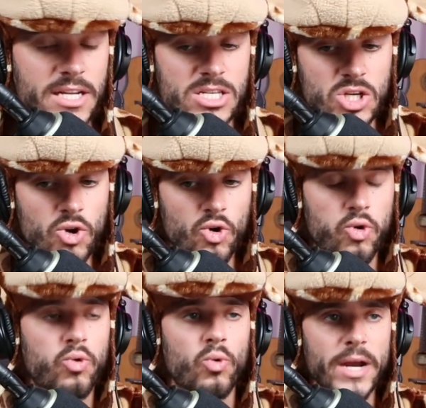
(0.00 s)
It's
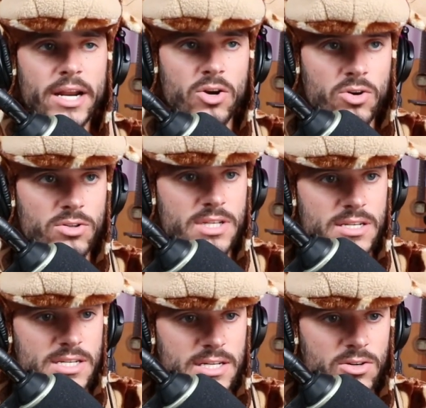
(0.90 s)
critical to
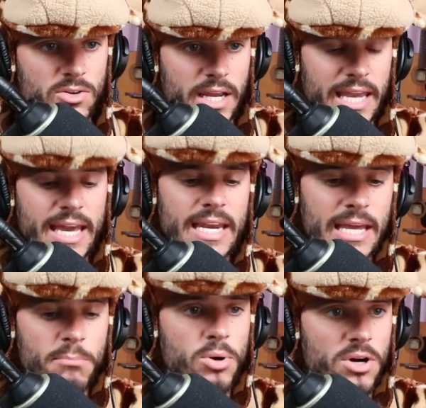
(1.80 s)
still get
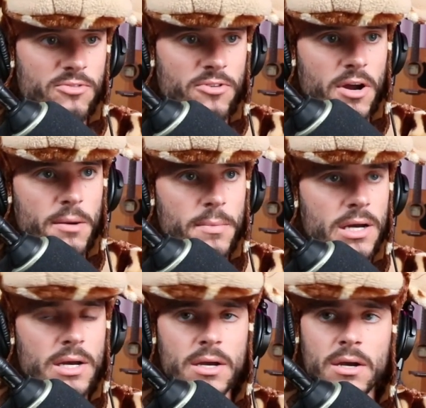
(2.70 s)
input from
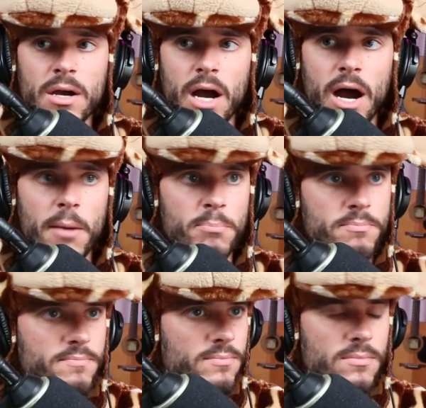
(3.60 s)

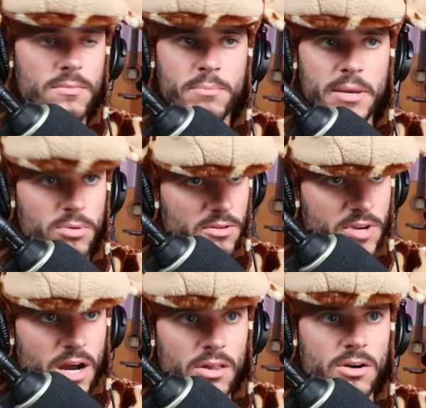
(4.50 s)
people of
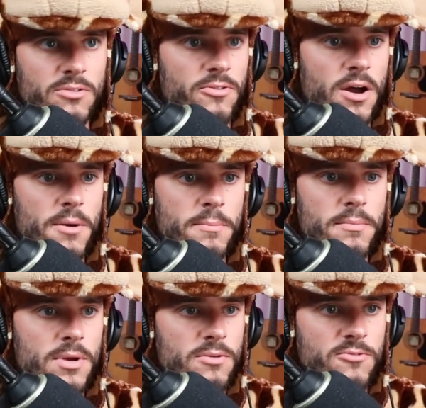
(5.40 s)
color, from